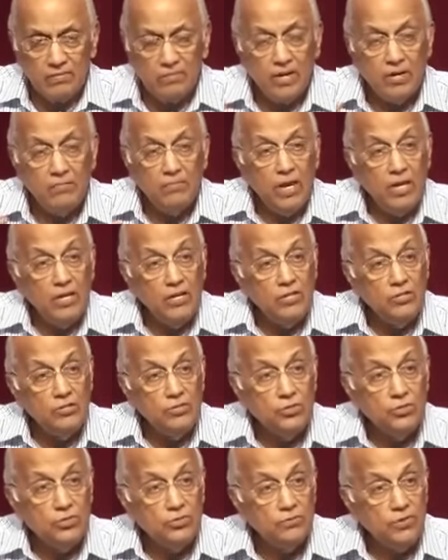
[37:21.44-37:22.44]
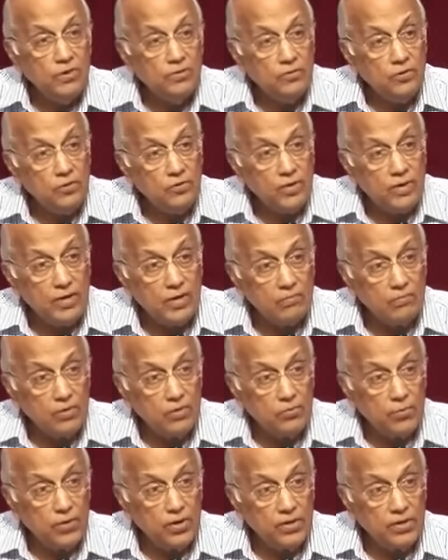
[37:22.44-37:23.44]
By making sure we have overcome
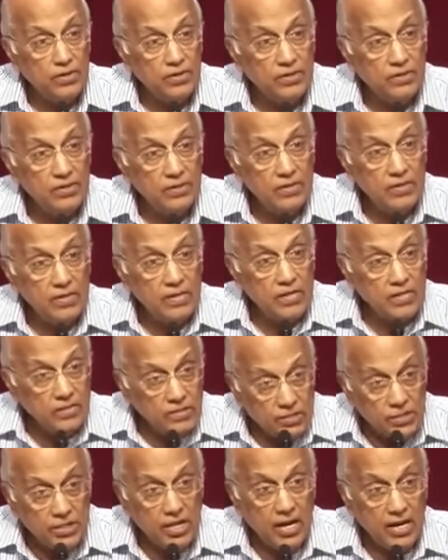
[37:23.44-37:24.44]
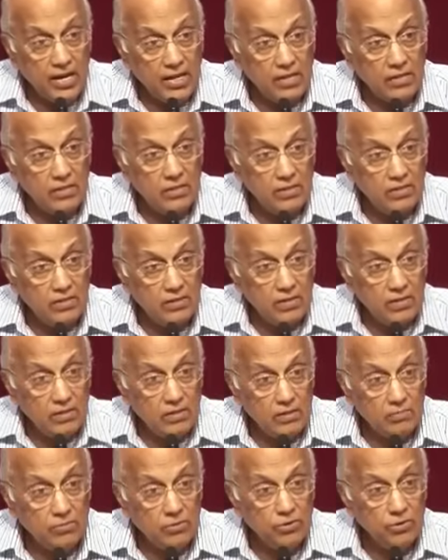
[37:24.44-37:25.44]
the world inside. And
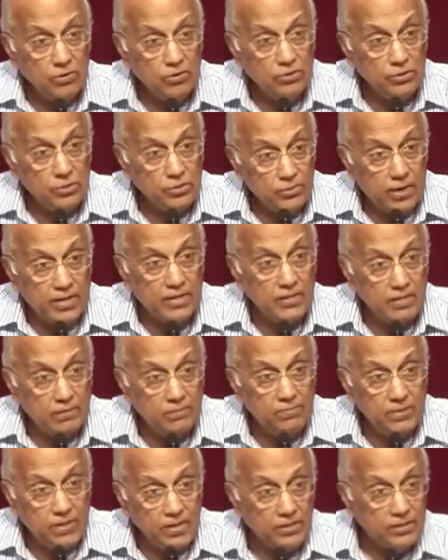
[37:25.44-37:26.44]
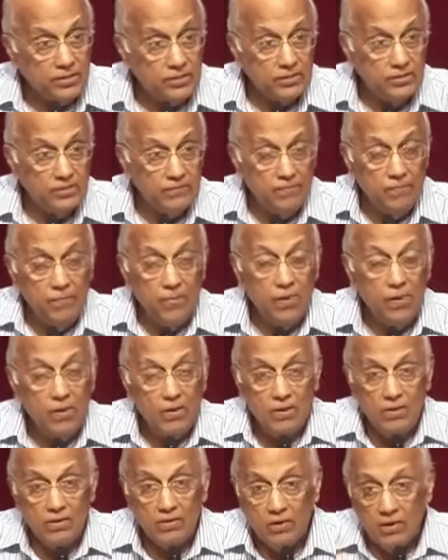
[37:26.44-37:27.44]
the more you sweat in peace,
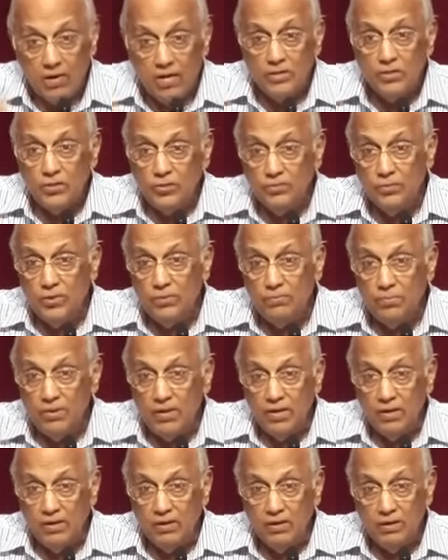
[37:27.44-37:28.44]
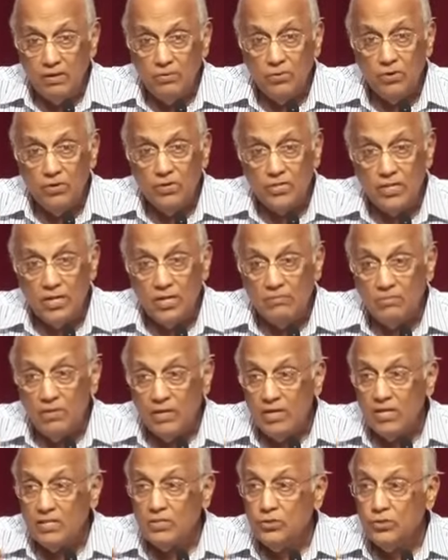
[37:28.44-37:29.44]
the less you will bleed in wartime, the
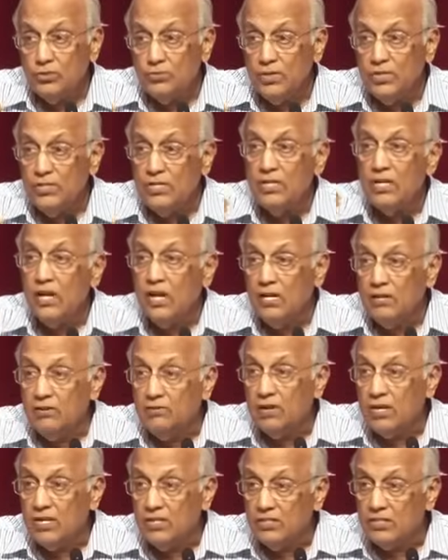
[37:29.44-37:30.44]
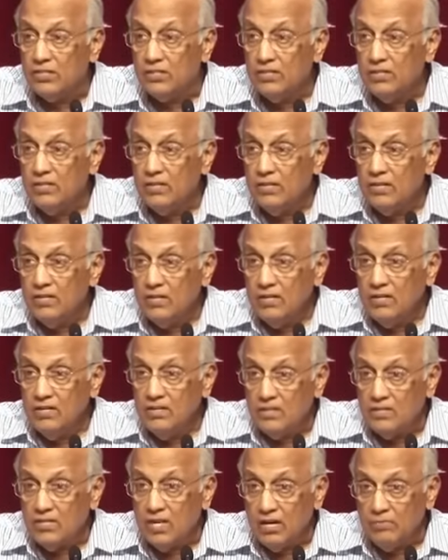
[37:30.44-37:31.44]
less you will deny Christ in
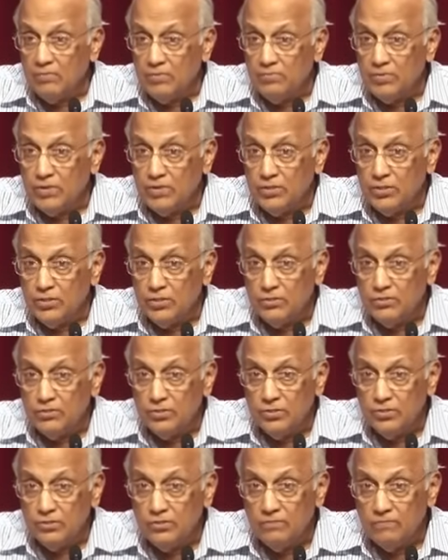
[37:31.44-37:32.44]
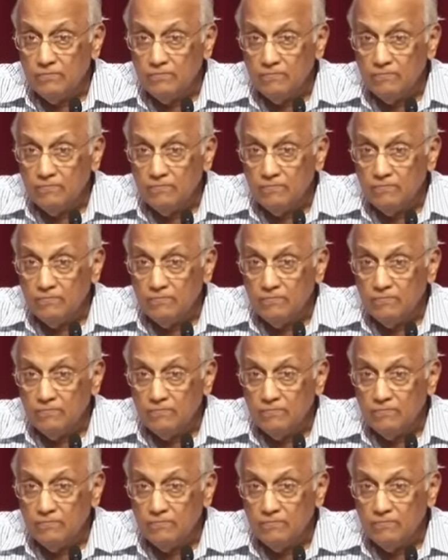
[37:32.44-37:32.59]
the time of persecution.